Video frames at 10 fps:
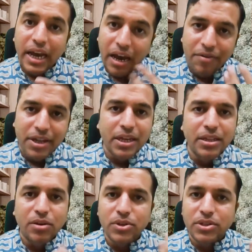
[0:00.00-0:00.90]
everything
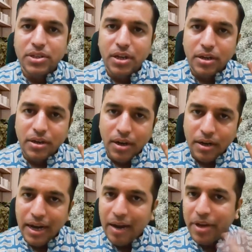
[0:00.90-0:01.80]
that was
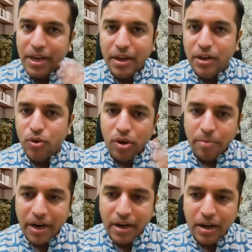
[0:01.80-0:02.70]
happening in Europe
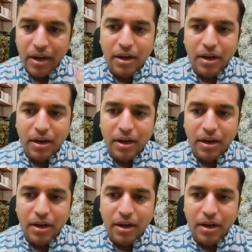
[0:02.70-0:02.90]
and